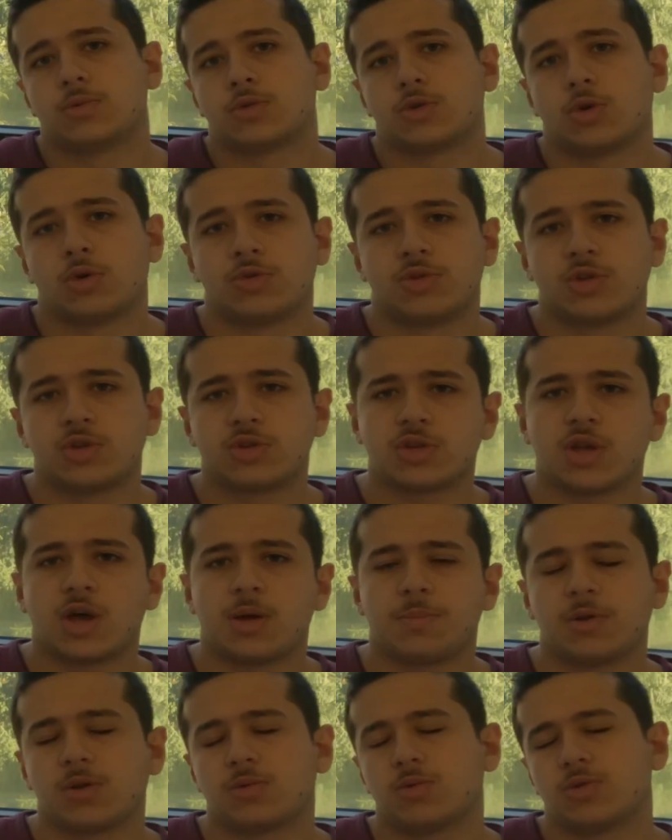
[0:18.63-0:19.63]
So this
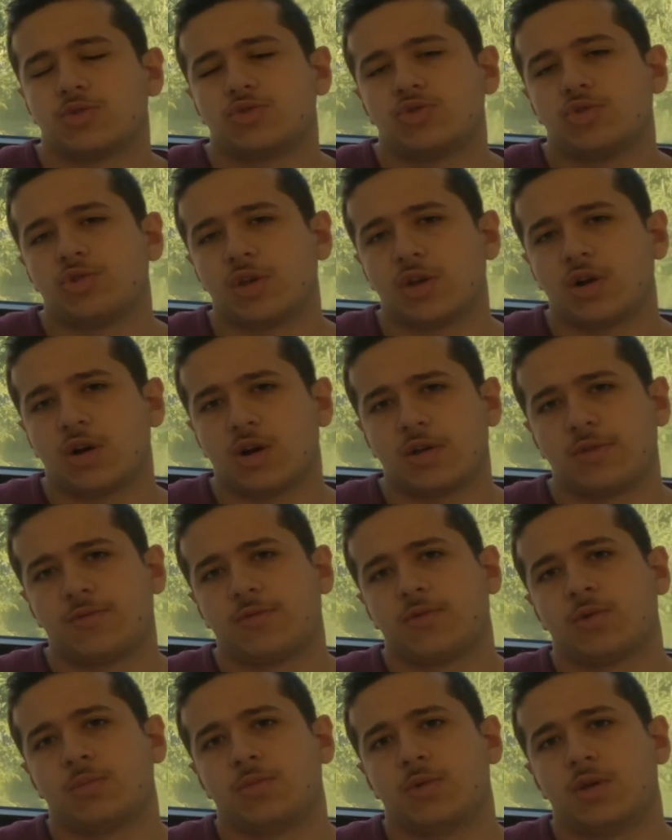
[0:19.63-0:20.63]
topic was really hard
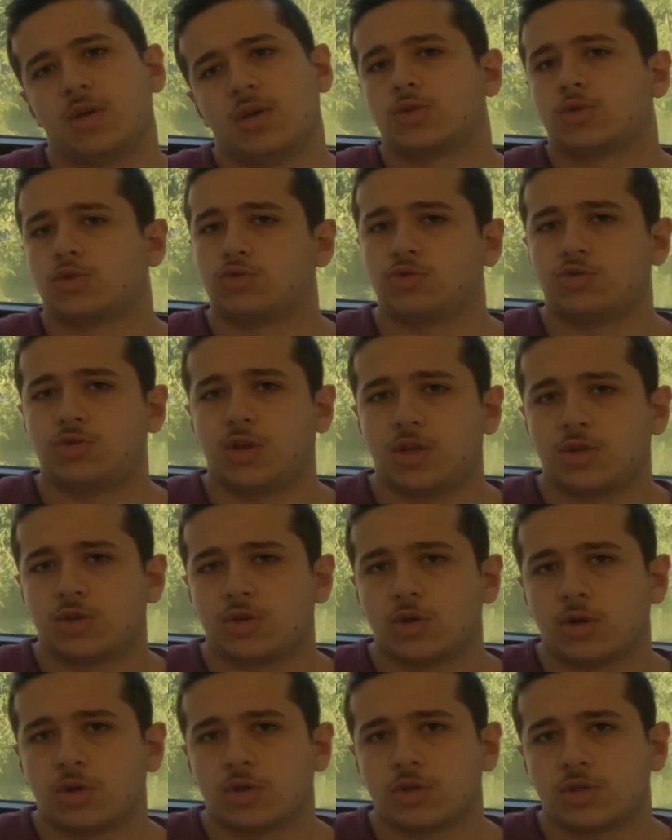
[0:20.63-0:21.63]
for me to
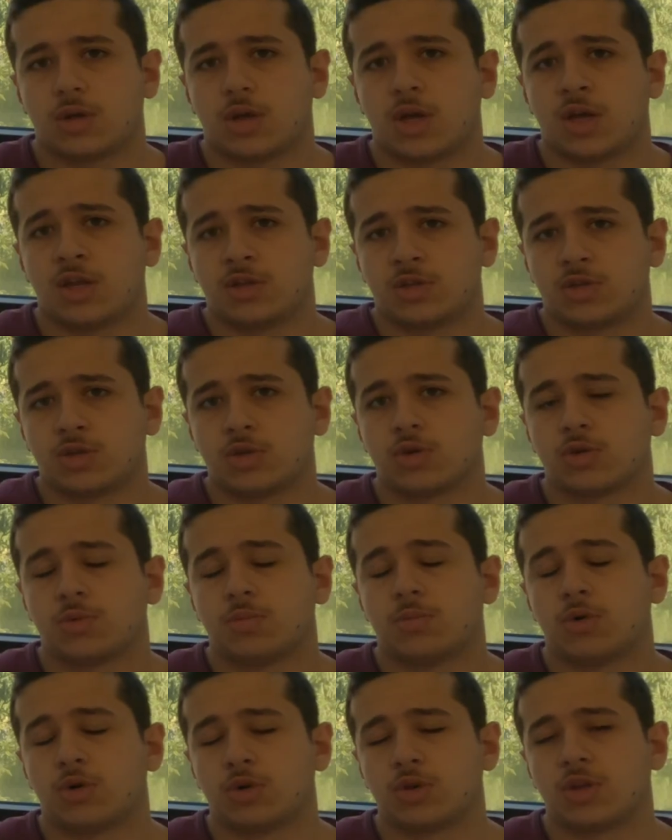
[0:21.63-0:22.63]
research, and it took
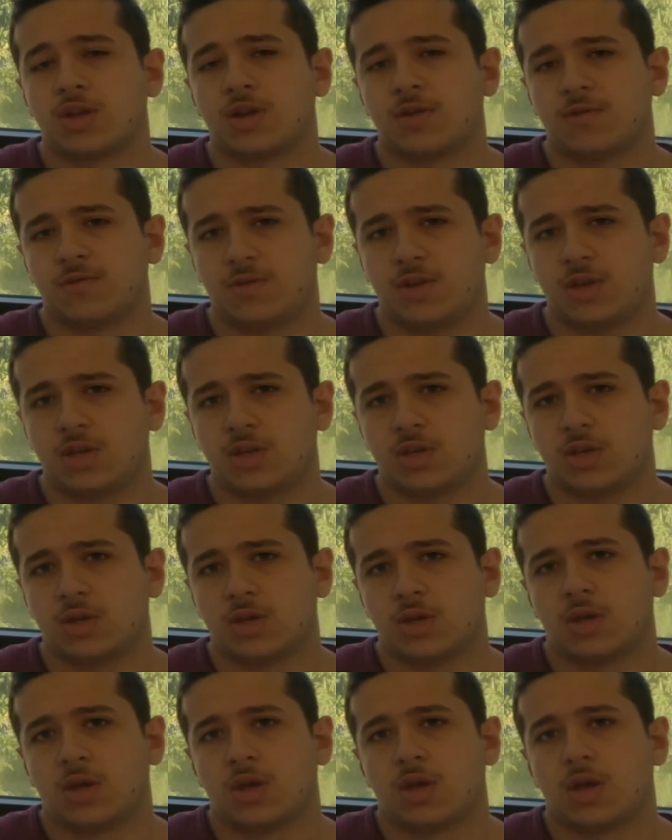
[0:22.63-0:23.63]
more than a week
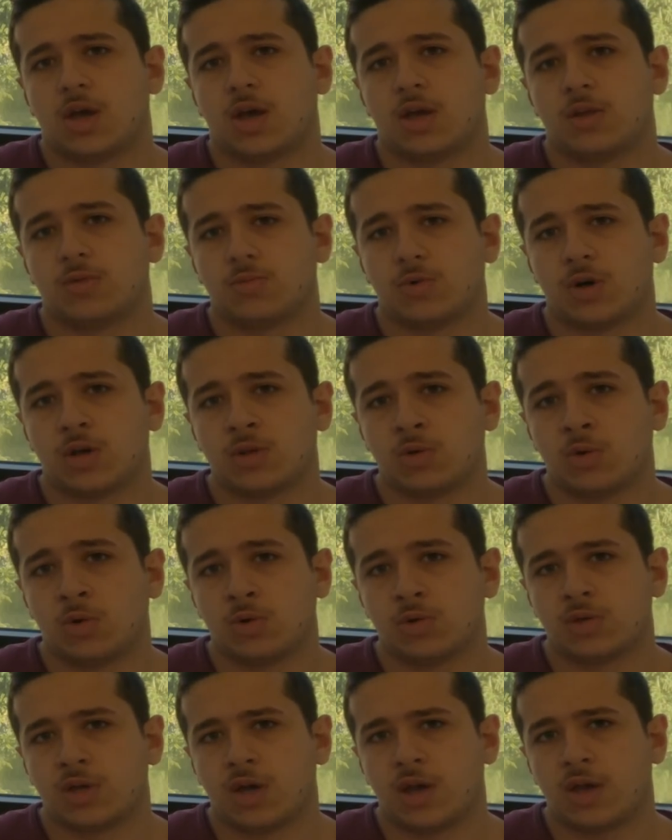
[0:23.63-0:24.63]
and one
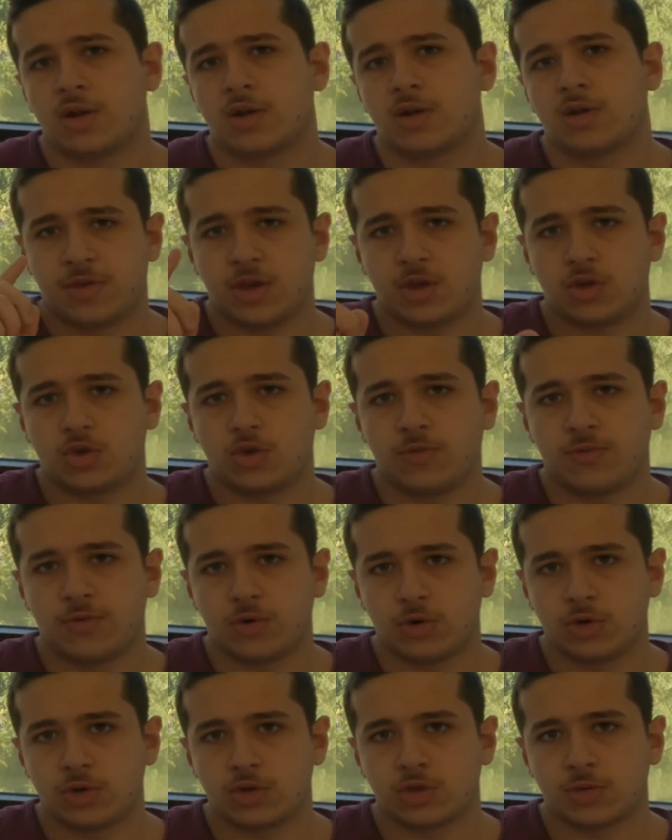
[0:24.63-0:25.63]
all-nighter. Thank you
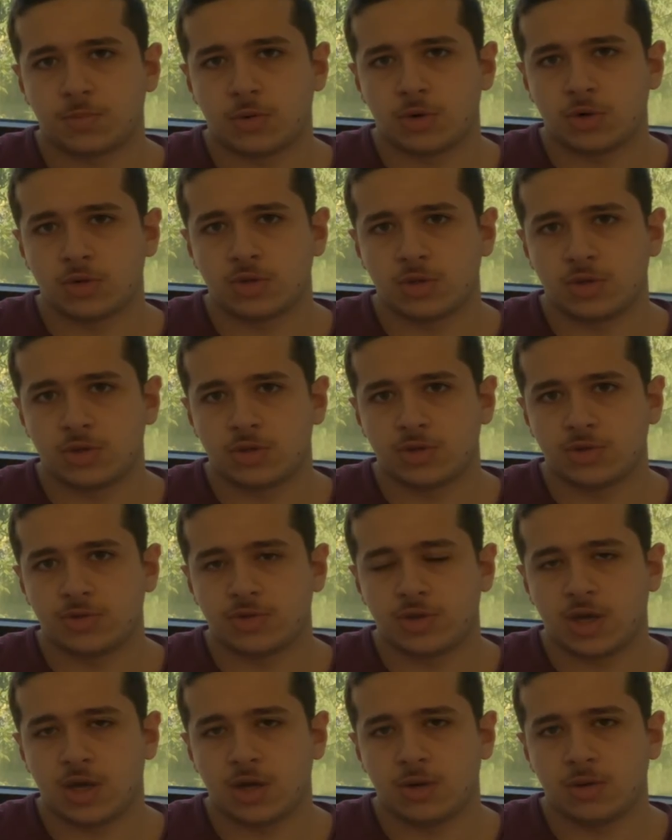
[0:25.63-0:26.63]
for your support until
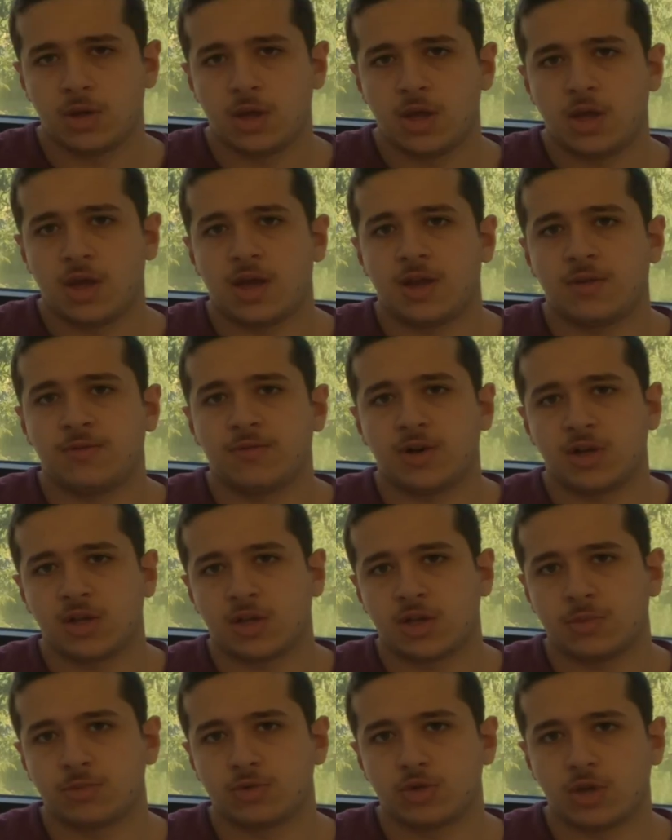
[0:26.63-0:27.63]
now, and
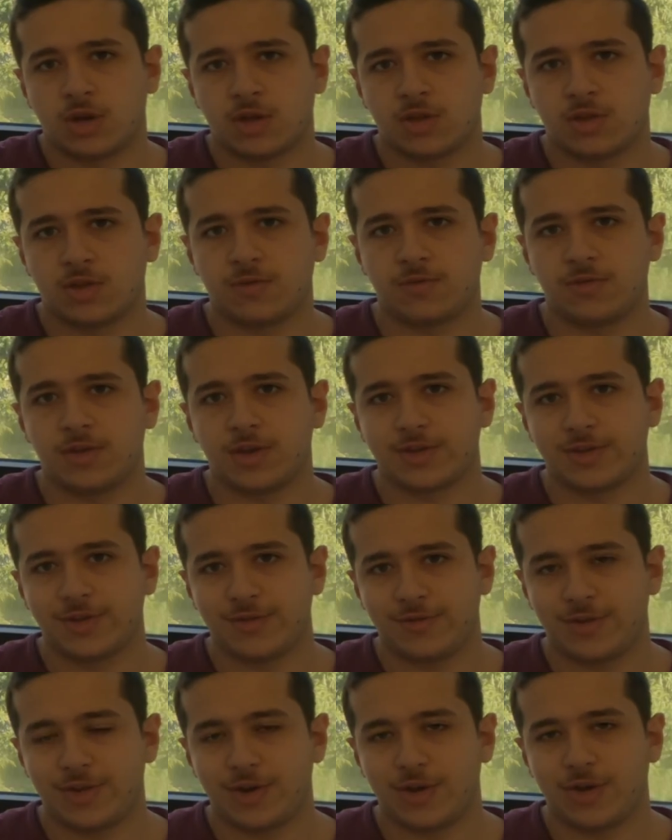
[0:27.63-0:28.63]
welcome to another
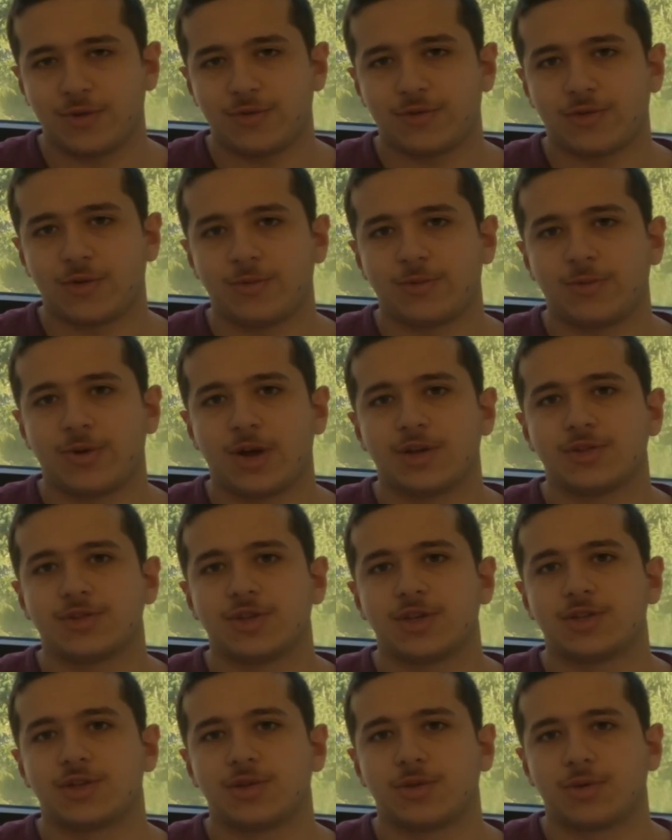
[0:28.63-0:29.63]
weekly video from
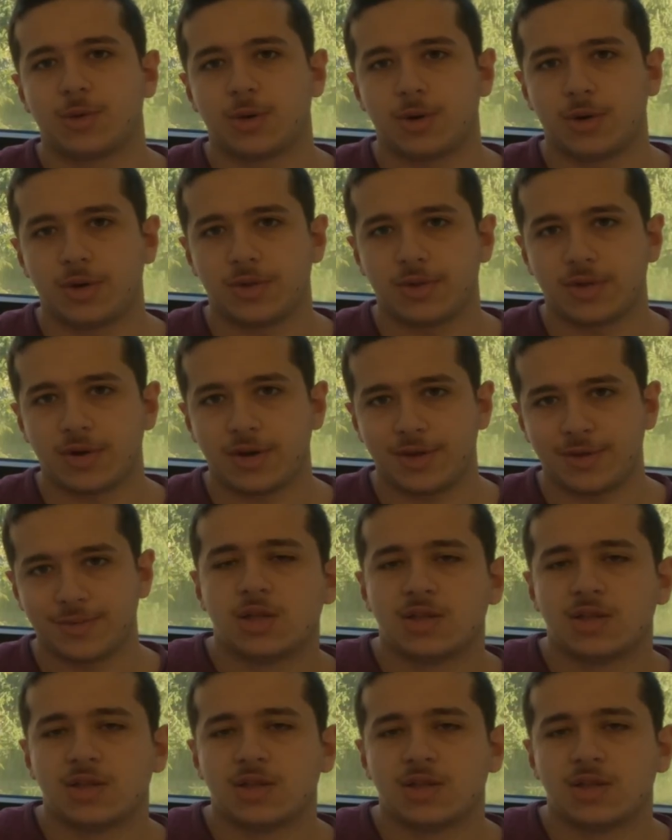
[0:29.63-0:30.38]
Foundation 33.